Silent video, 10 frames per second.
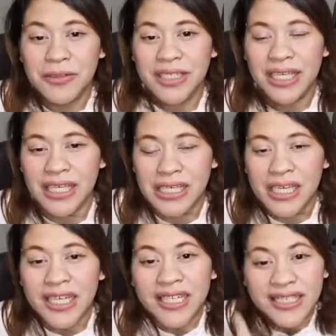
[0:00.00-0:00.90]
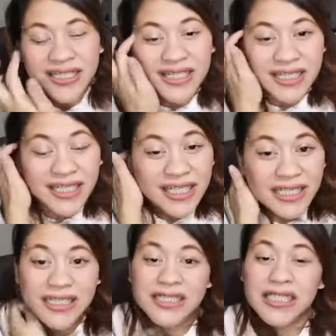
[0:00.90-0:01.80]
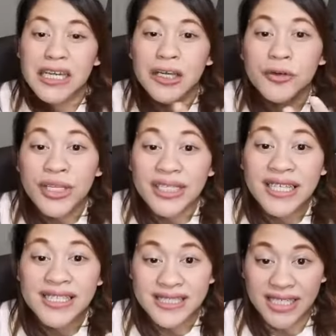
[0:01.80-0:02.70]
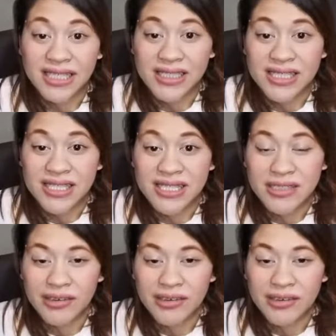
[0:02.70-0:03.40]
Okay, this is reading skills.